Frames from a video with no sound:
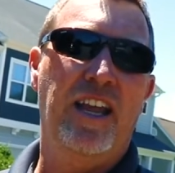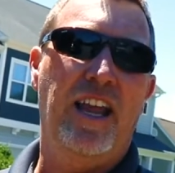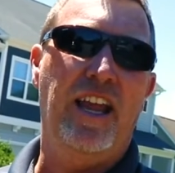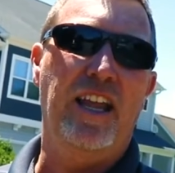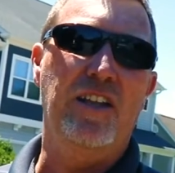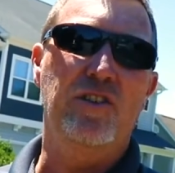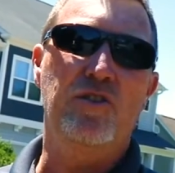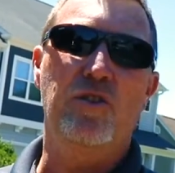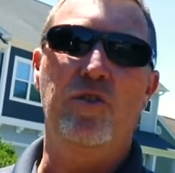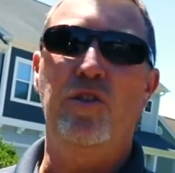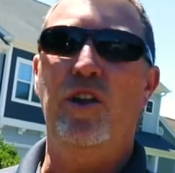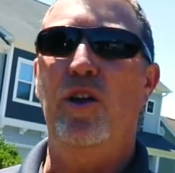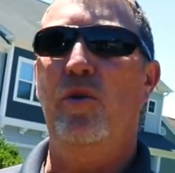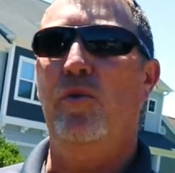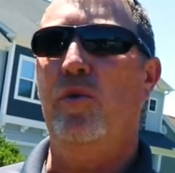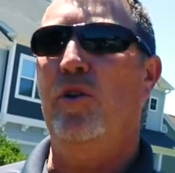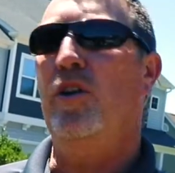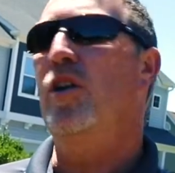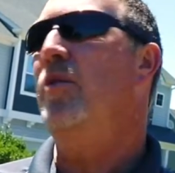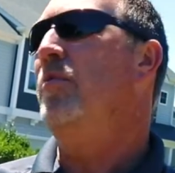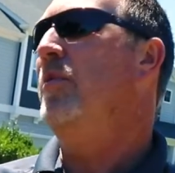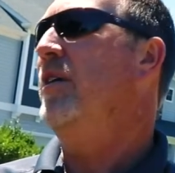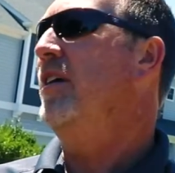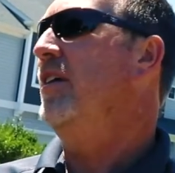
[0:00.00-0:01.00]
And so they were
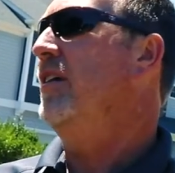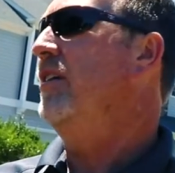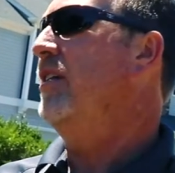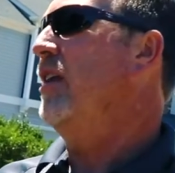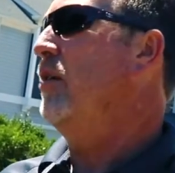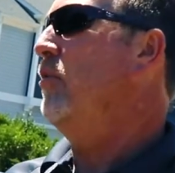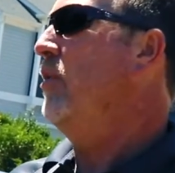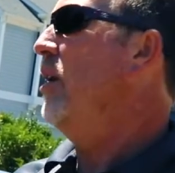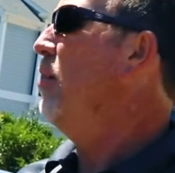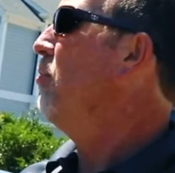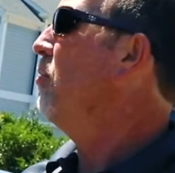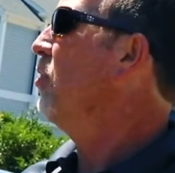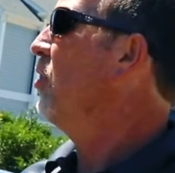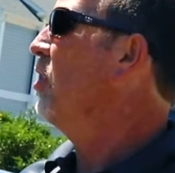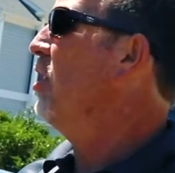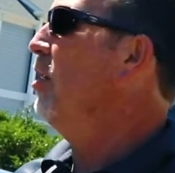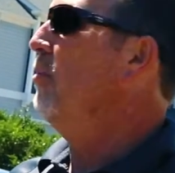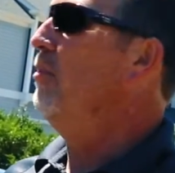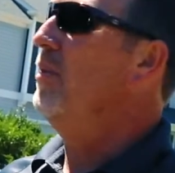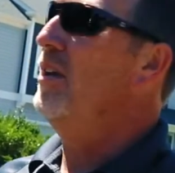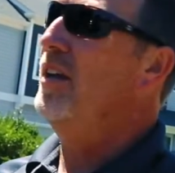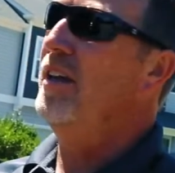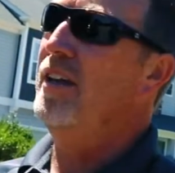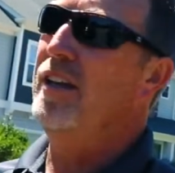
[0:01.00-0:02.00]
come in. They were able to
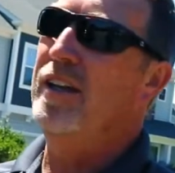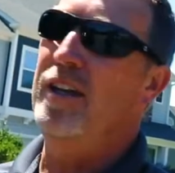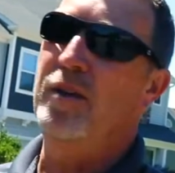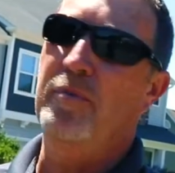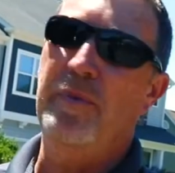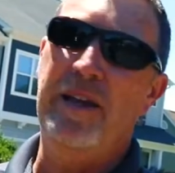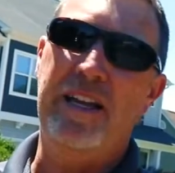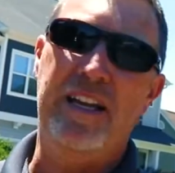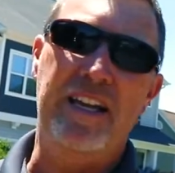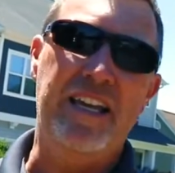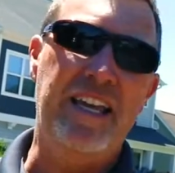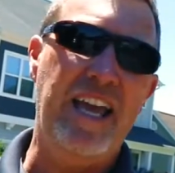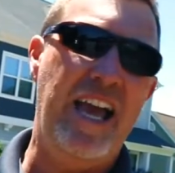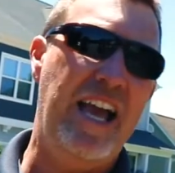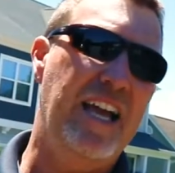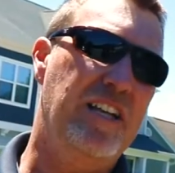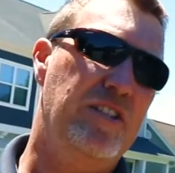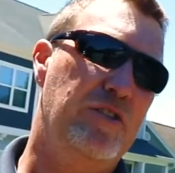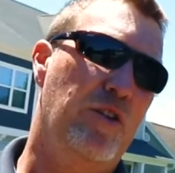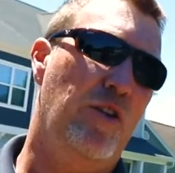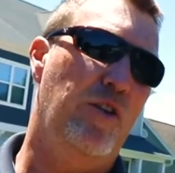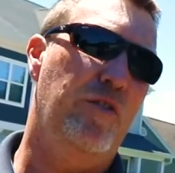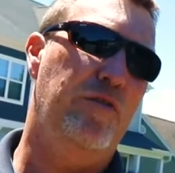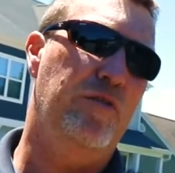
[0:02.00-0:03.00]
come in and make a
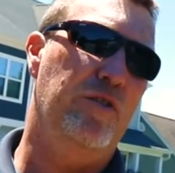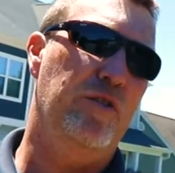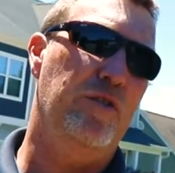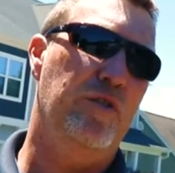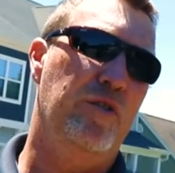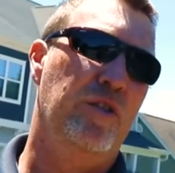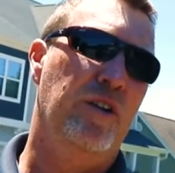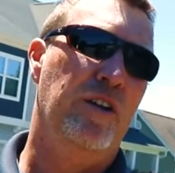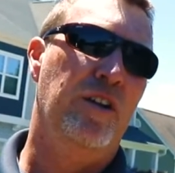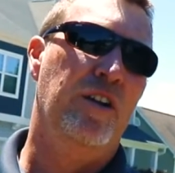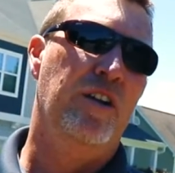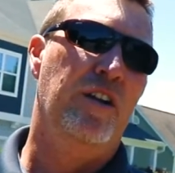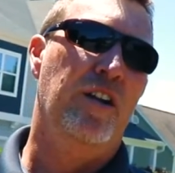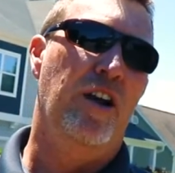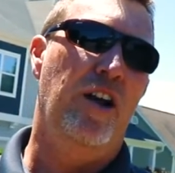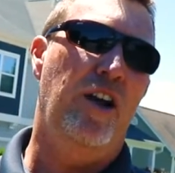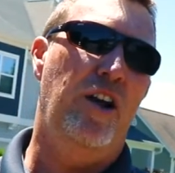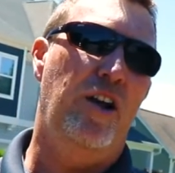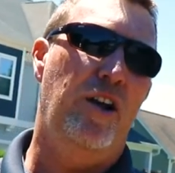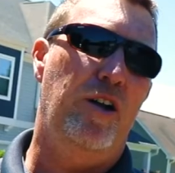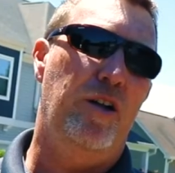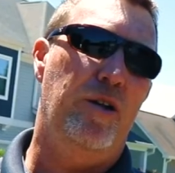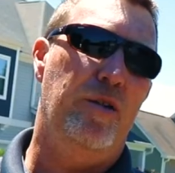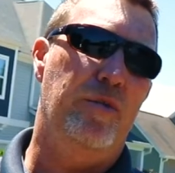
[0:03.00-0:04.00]
cash offer
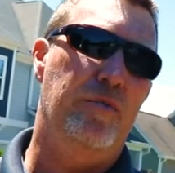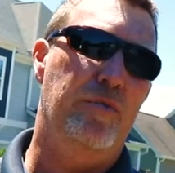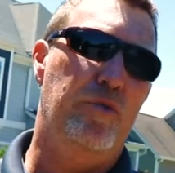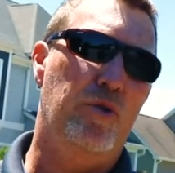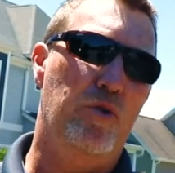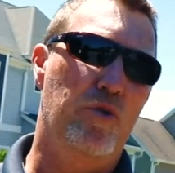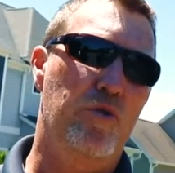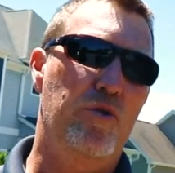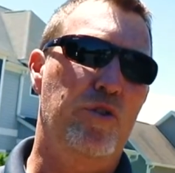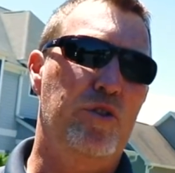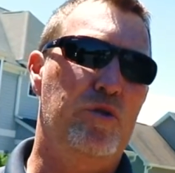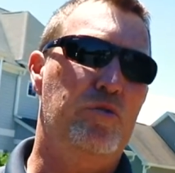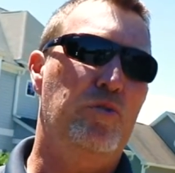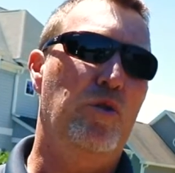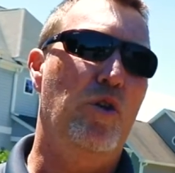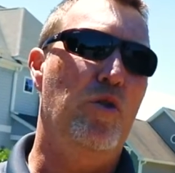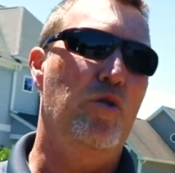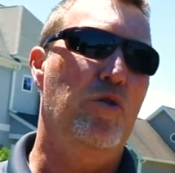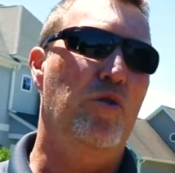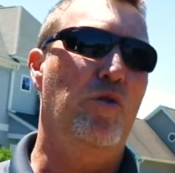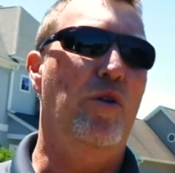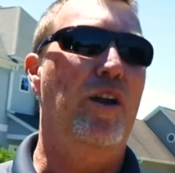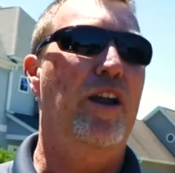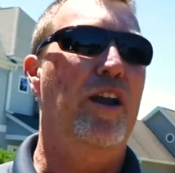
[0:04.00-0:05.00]
Um, through this
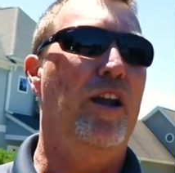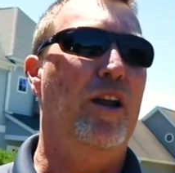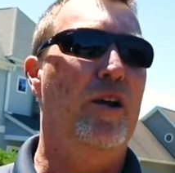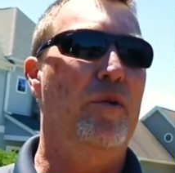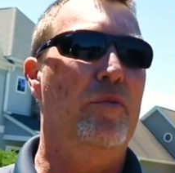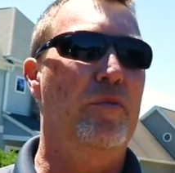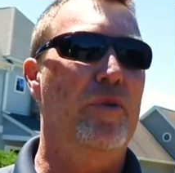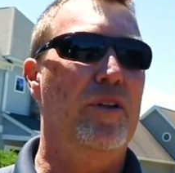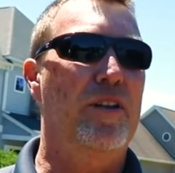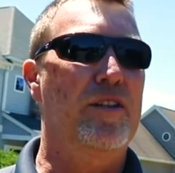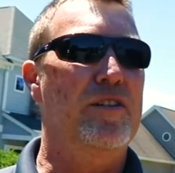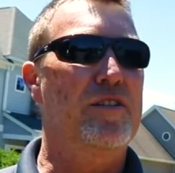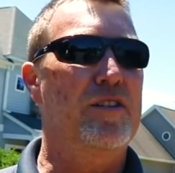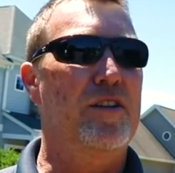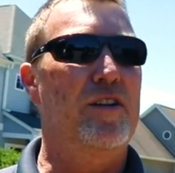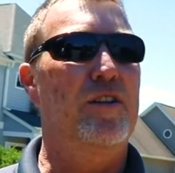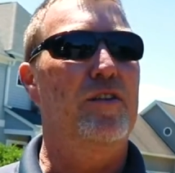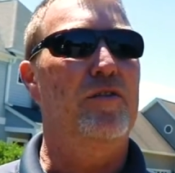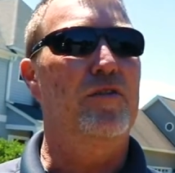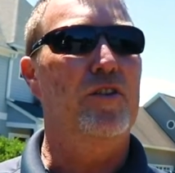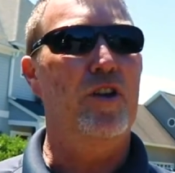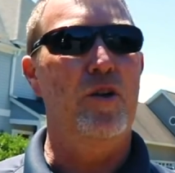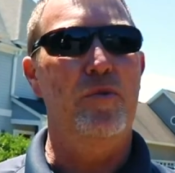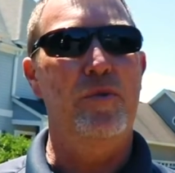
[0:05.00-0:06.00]
program, instead
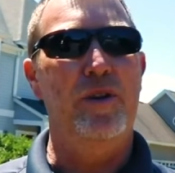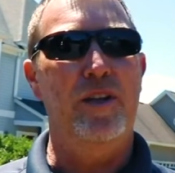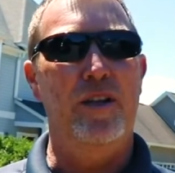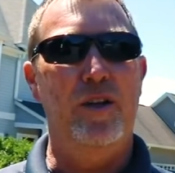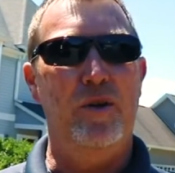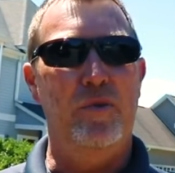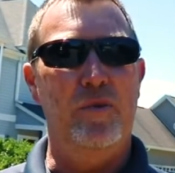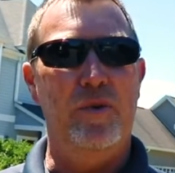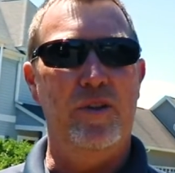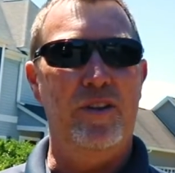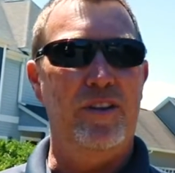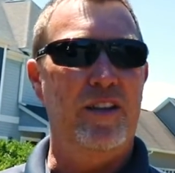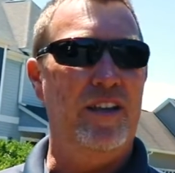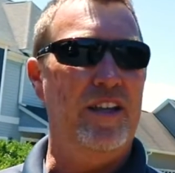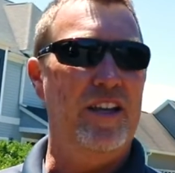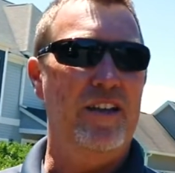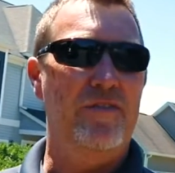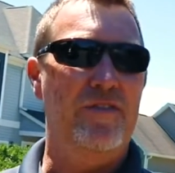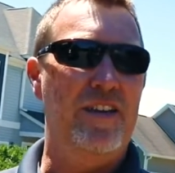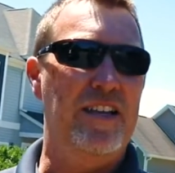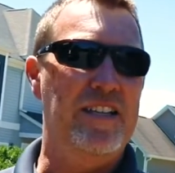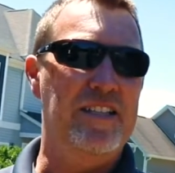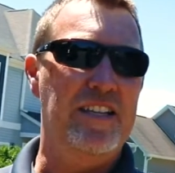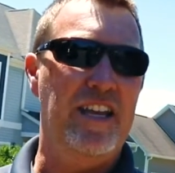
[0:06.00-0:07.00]
of coming in with a
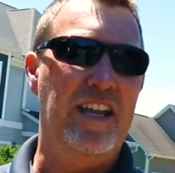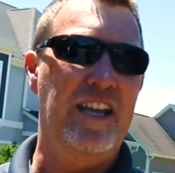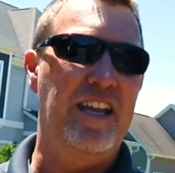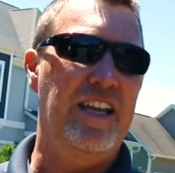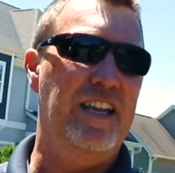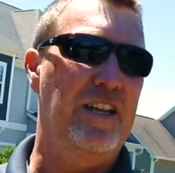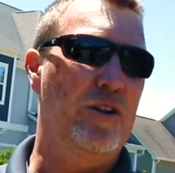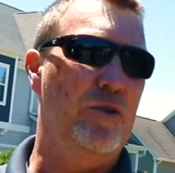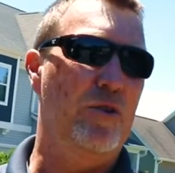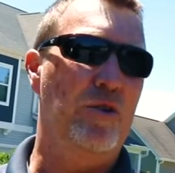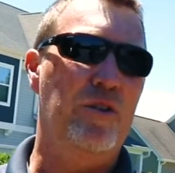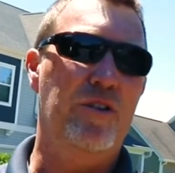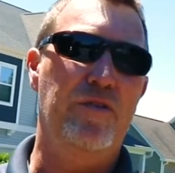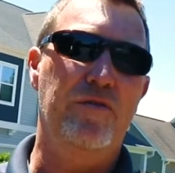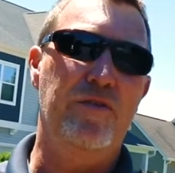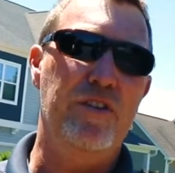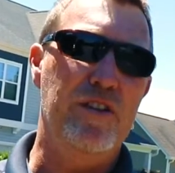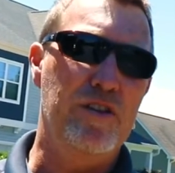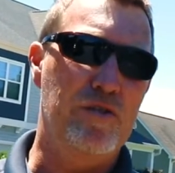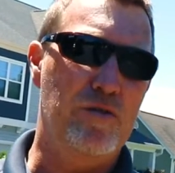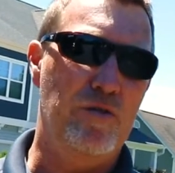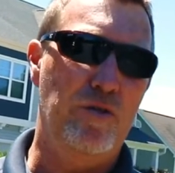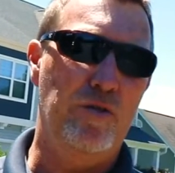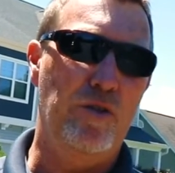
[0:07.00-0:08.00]
F H A or a
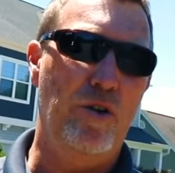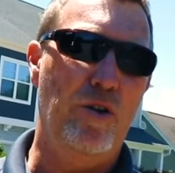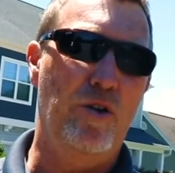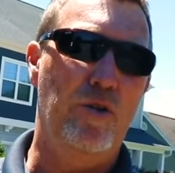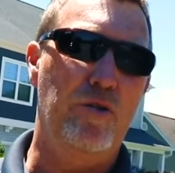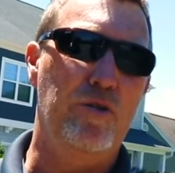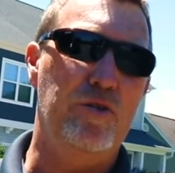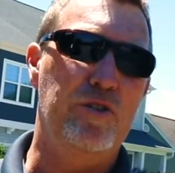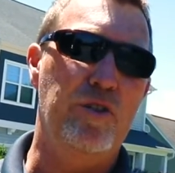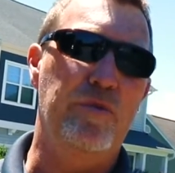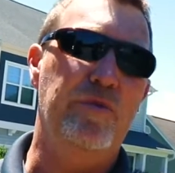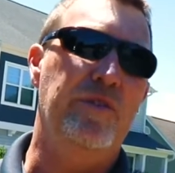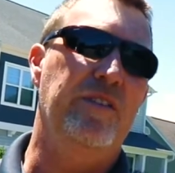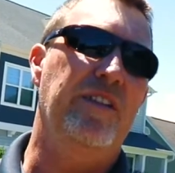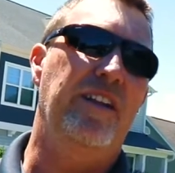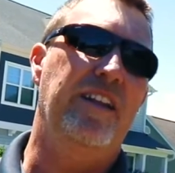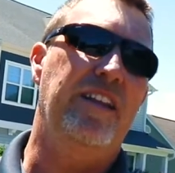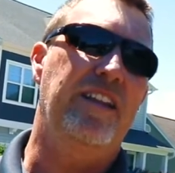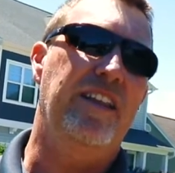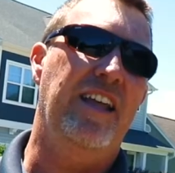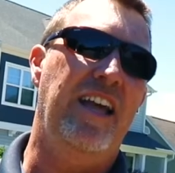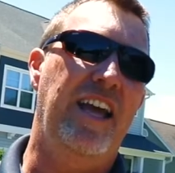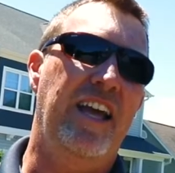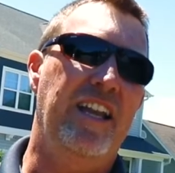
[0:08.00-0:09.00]
conventional loan or something
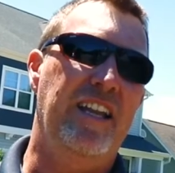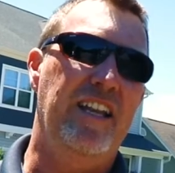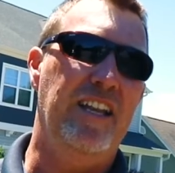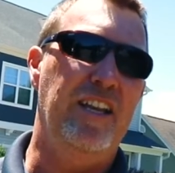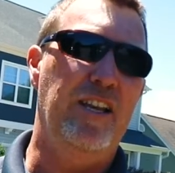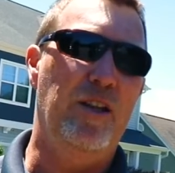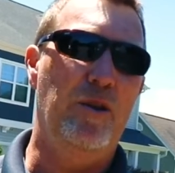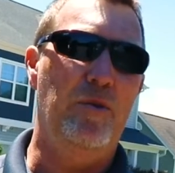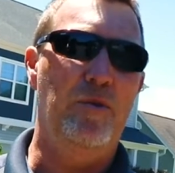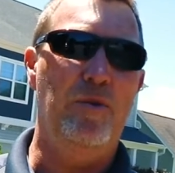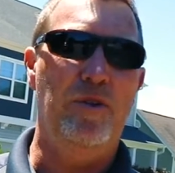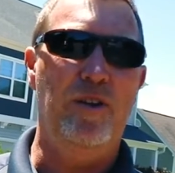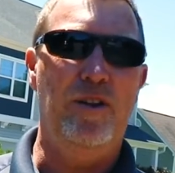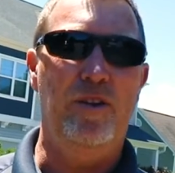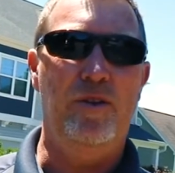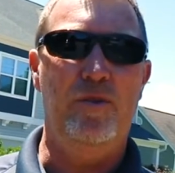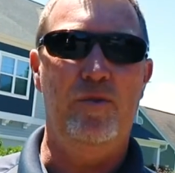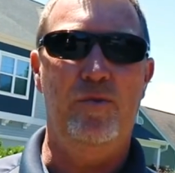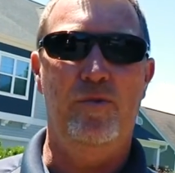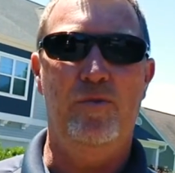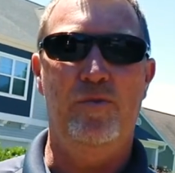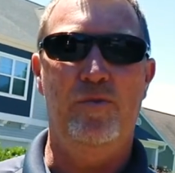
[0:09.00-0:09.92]
like that, and it, it,